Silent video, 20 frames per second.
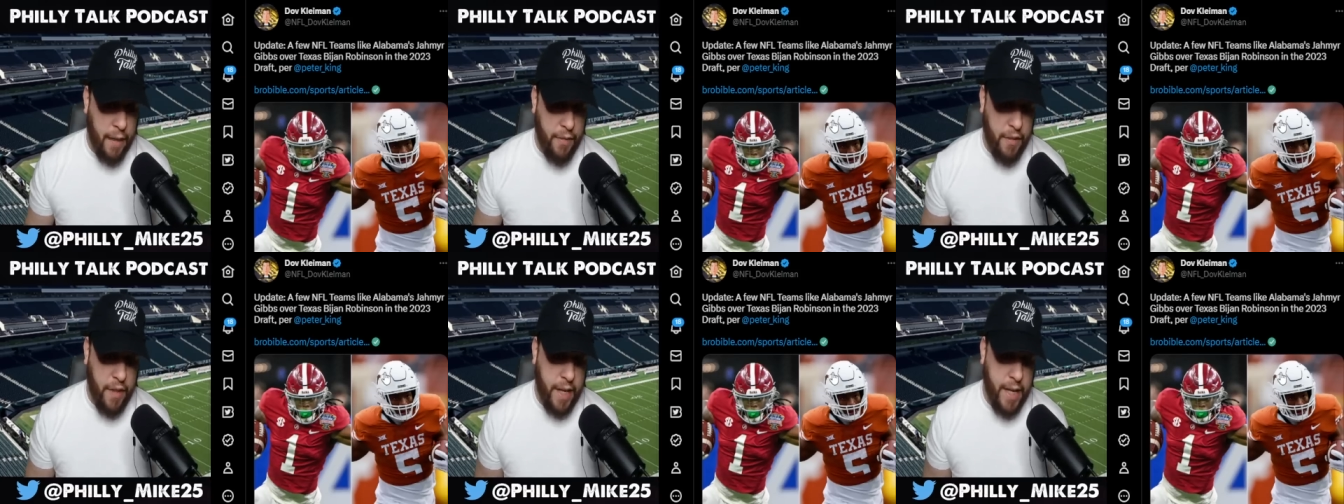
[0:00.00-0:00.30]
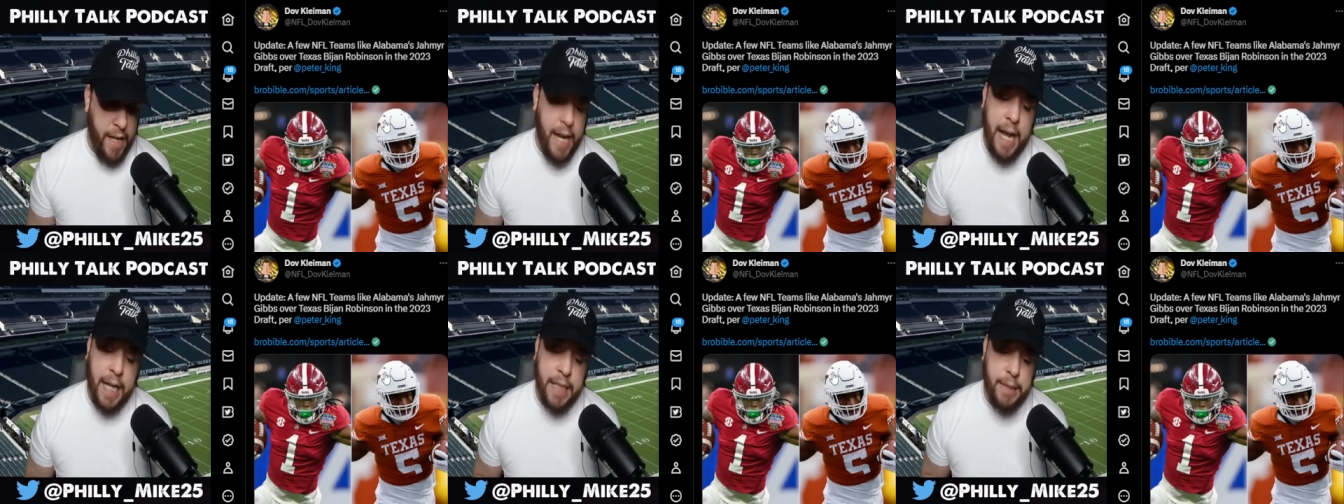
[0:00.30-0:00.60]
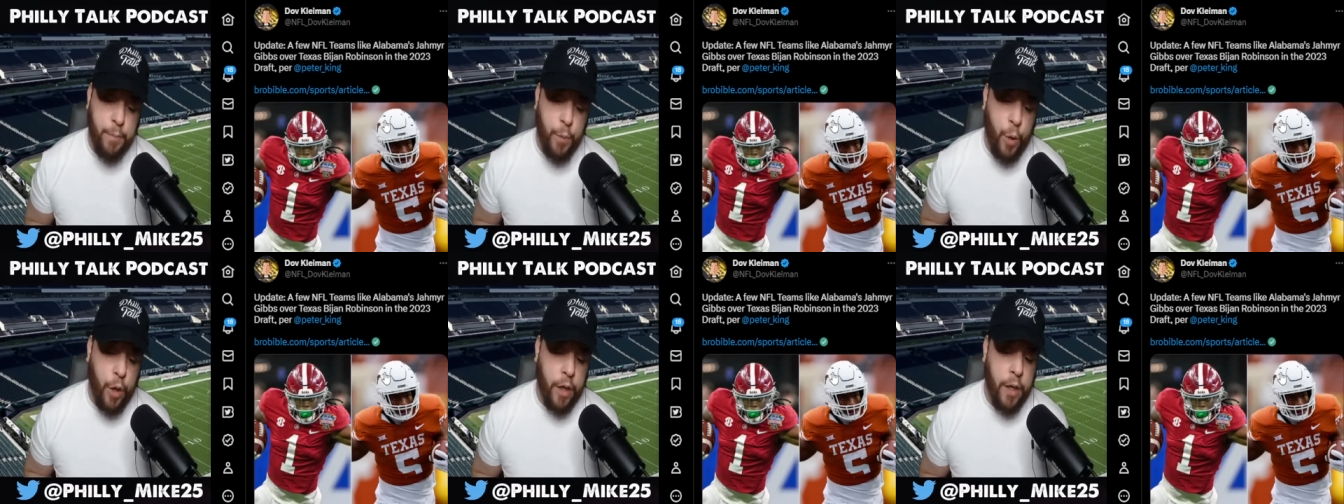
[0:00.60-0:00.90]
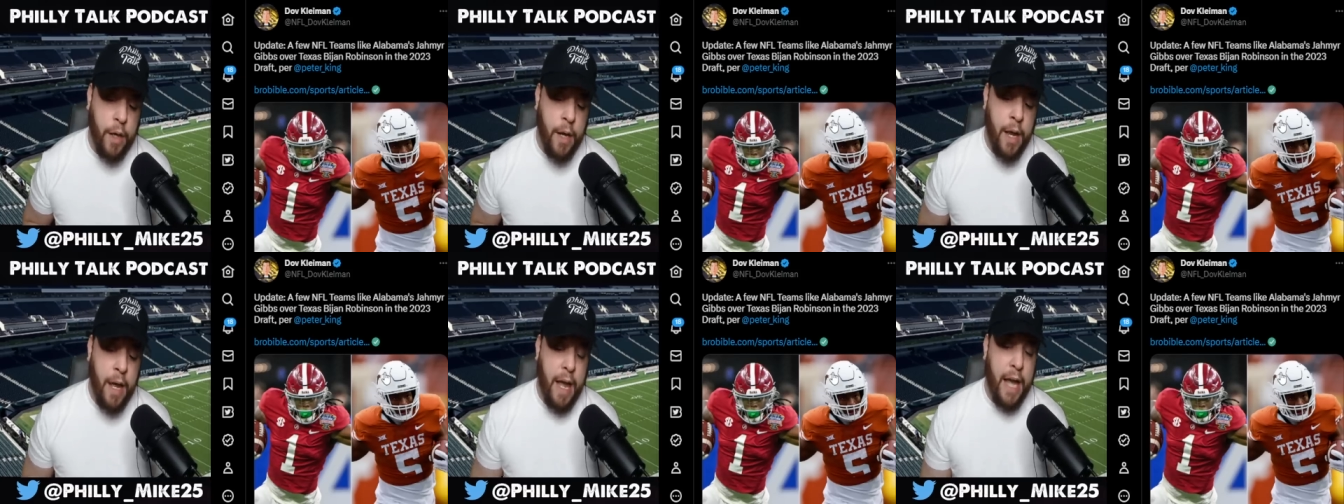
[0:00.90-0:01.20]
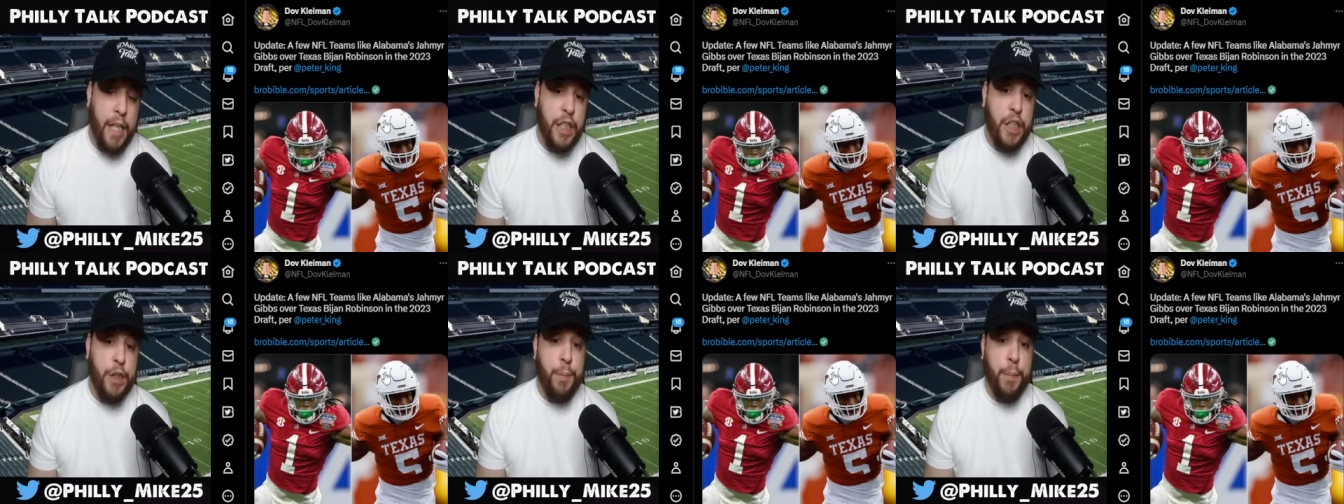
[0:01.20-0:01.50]
I think he has more
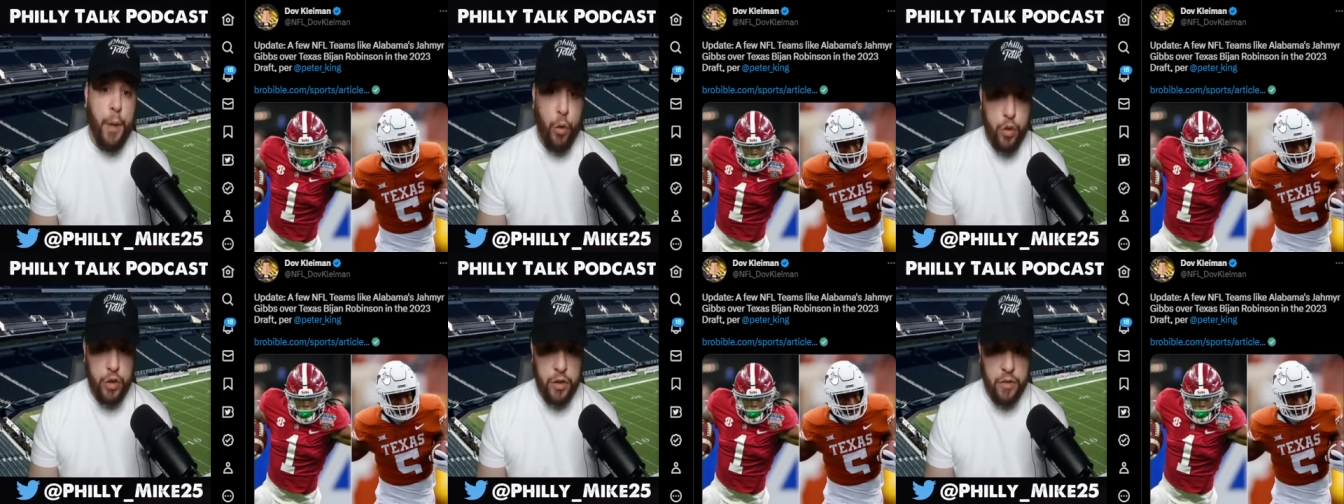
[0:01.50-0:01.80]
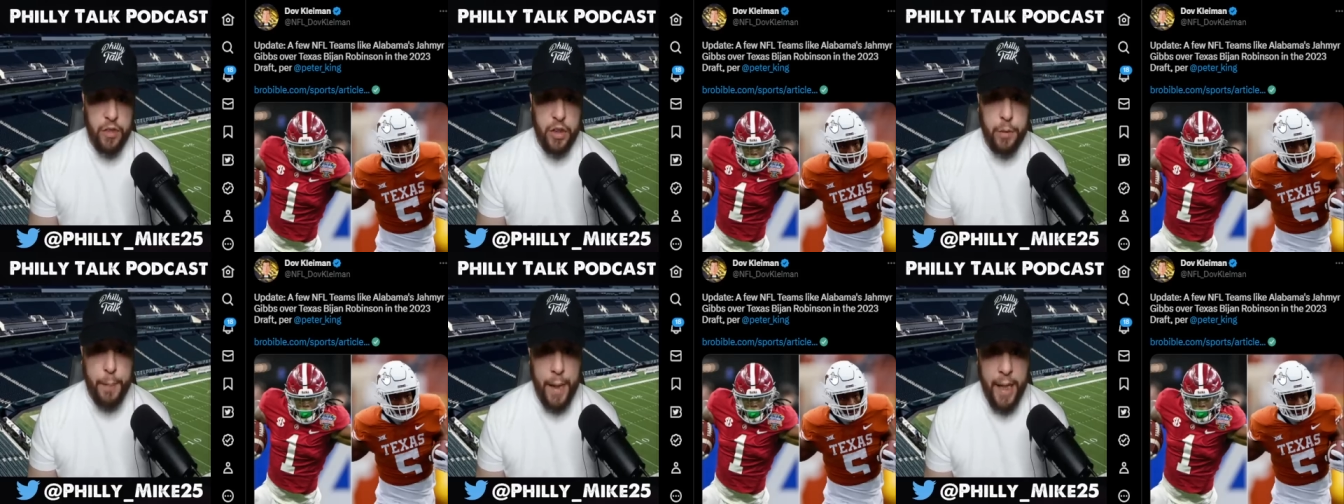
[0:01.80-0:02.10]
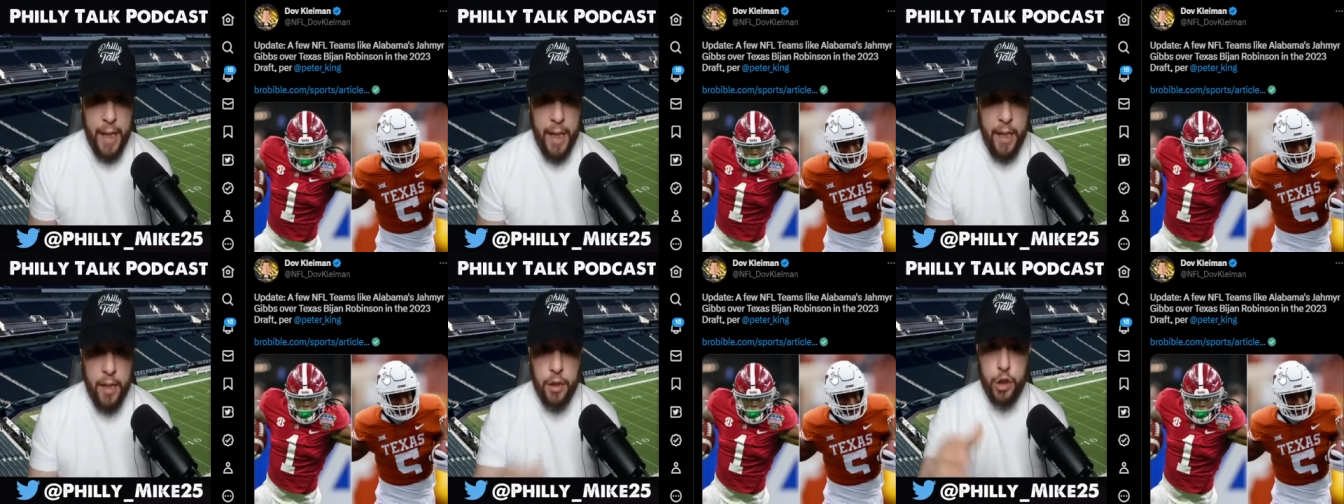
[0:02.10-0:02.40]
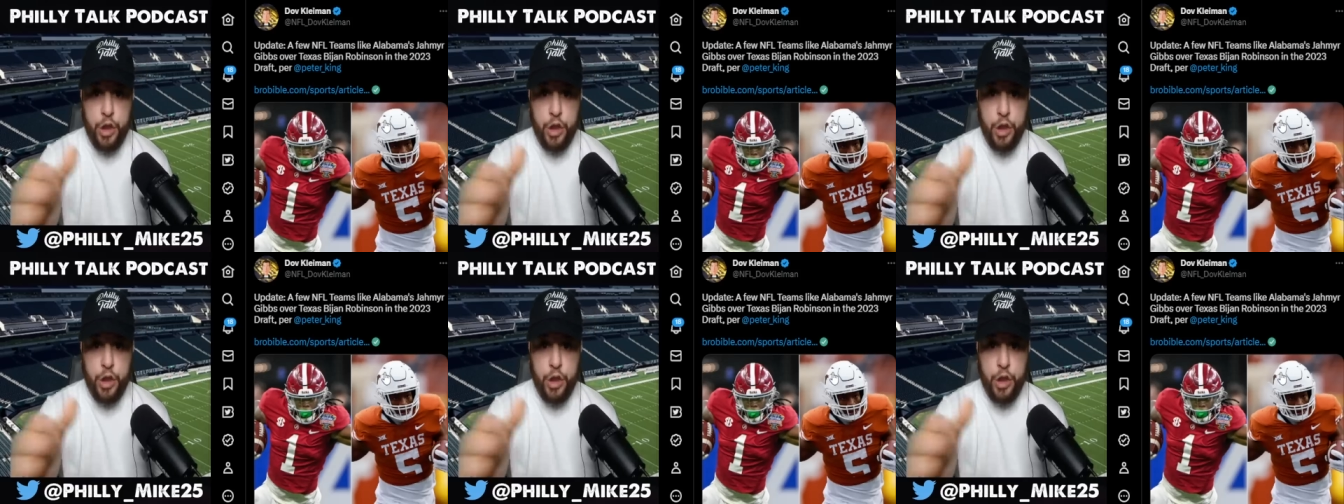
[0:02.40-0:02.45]
explosive speed,